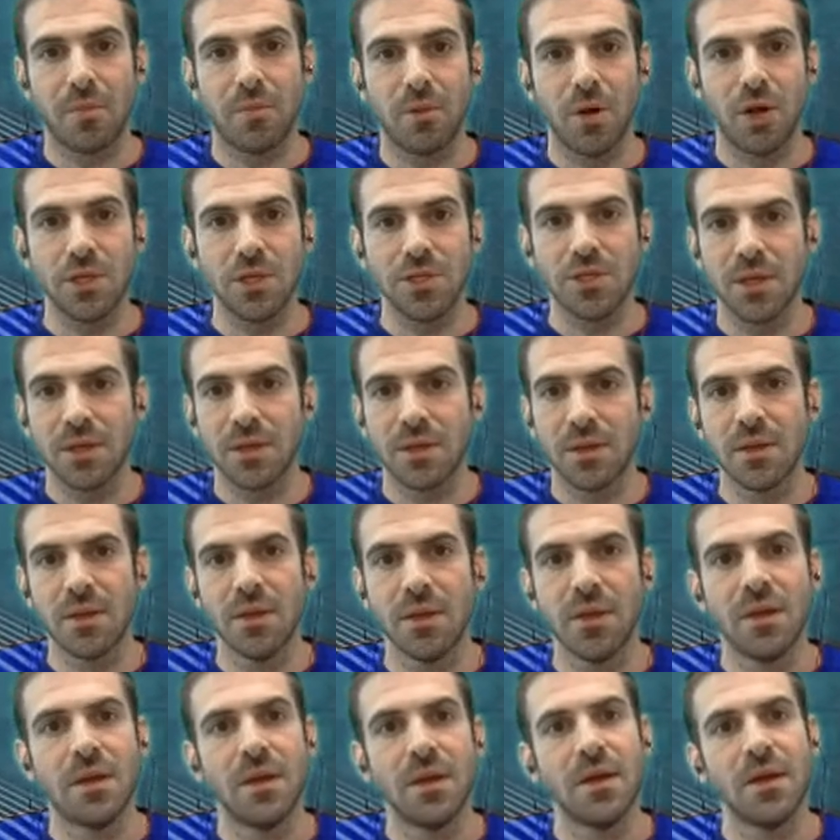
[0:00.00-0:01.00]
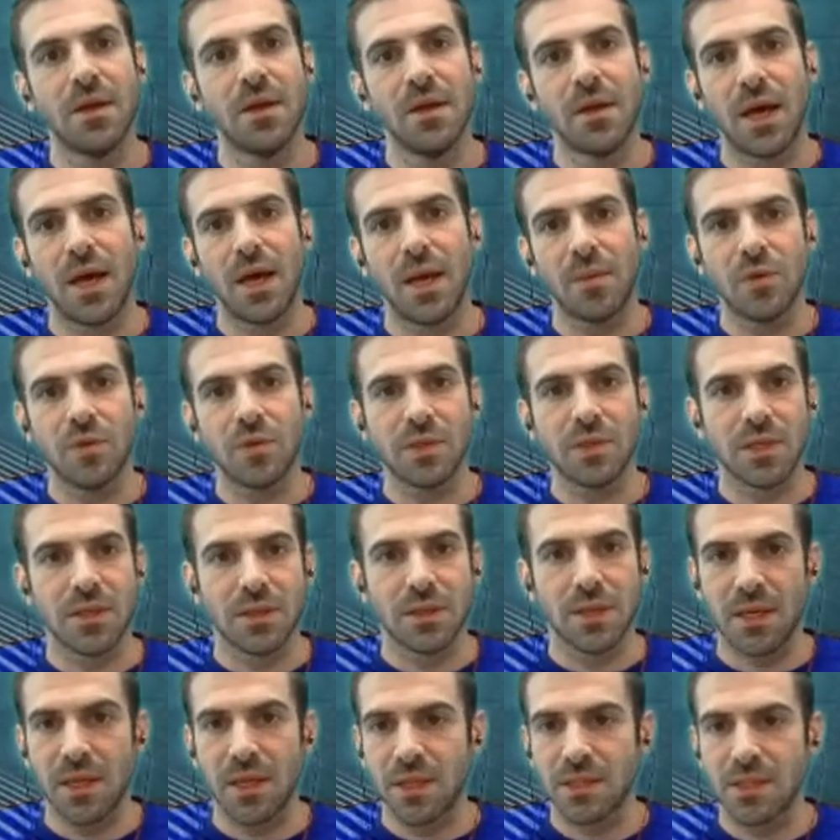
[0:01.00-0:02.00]
project. I'm using
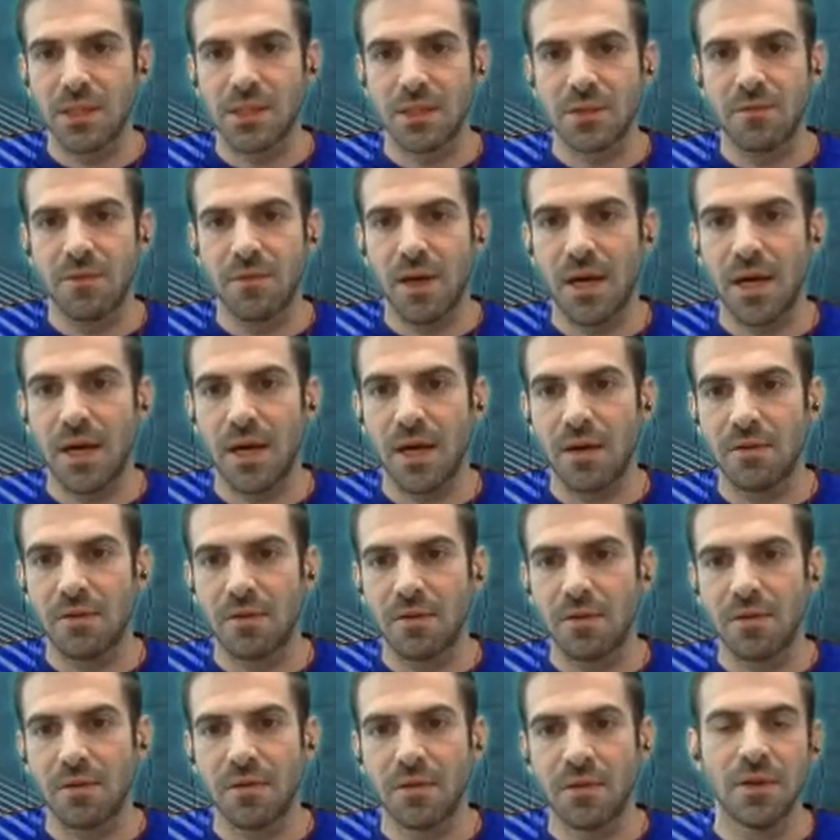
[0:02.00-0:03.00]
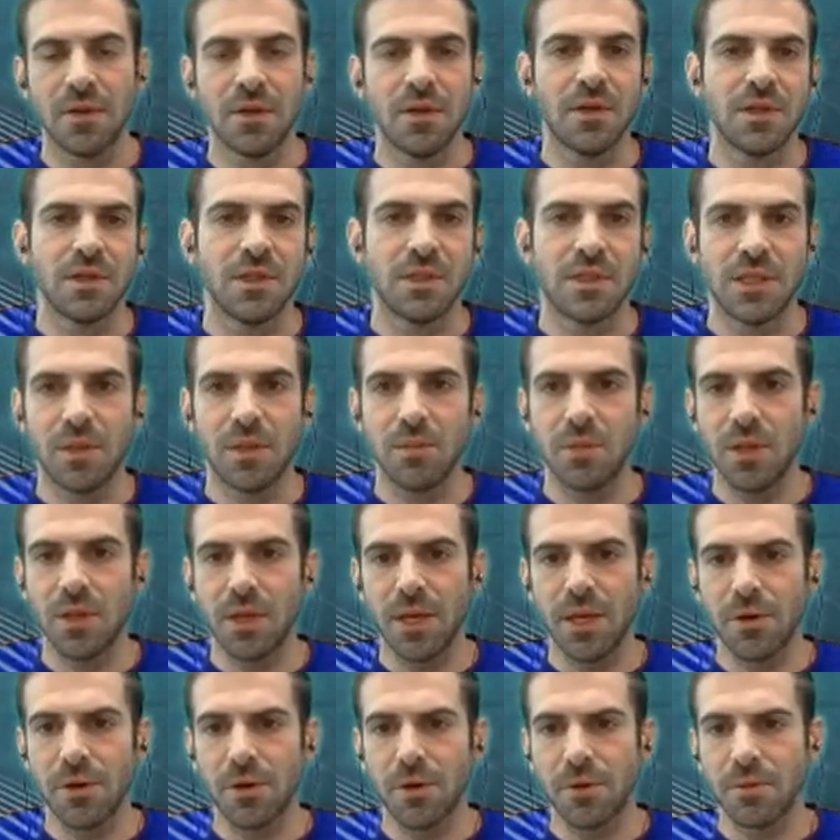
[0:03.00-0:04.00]
the Nexus 5
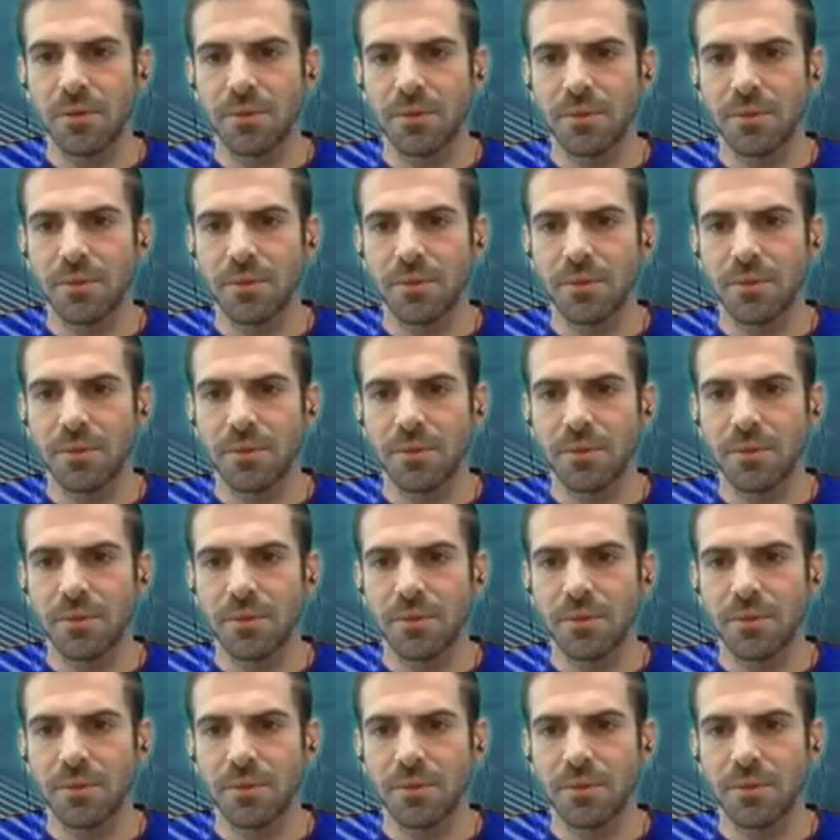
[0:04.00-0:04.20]
simulator.